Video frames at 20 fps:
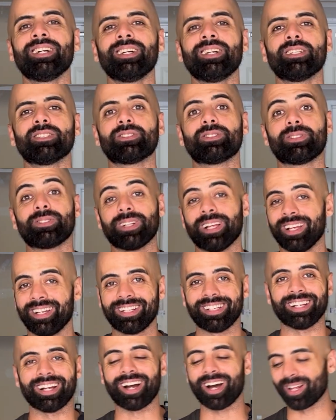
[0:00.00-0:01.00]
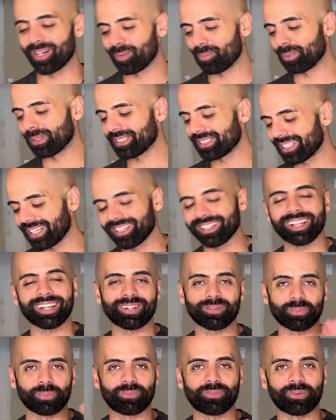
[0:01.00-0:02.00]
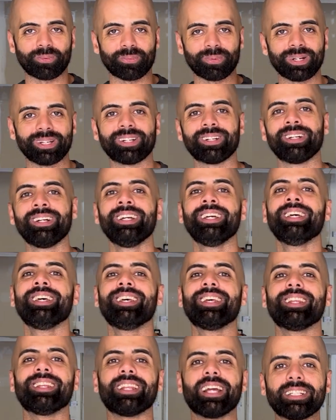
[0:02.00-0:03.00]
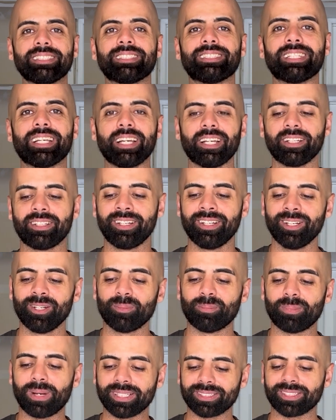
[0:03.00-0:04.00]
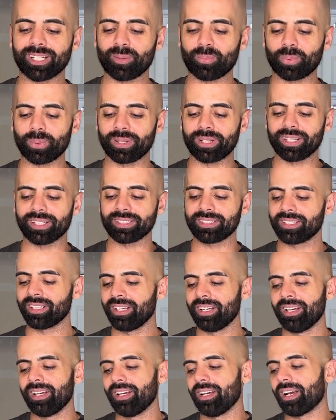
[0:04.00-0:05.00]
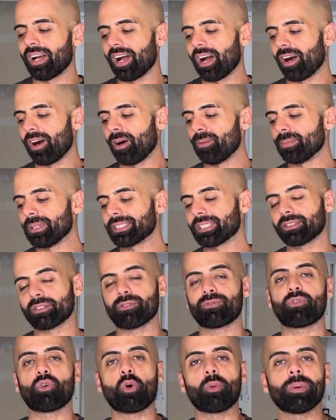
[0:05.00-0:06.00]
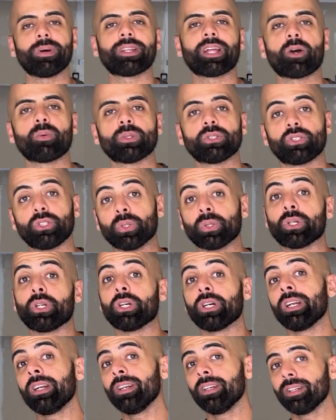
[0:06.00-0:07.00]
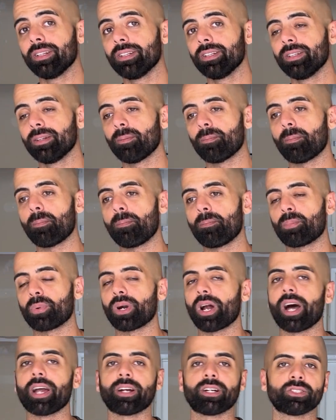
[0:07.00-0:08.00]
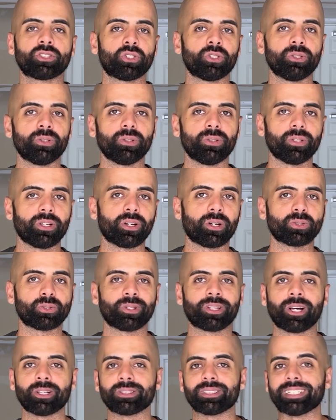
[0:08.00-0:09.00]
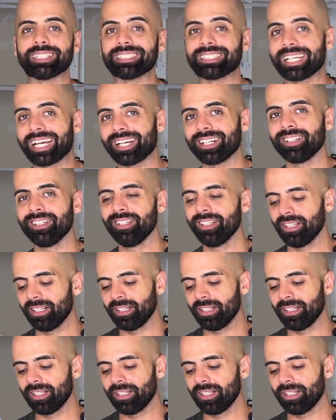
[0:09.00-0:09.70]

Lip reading: 100%, like for real, they did mess up with this. This is a formula that would do good prior to, you know, 2010,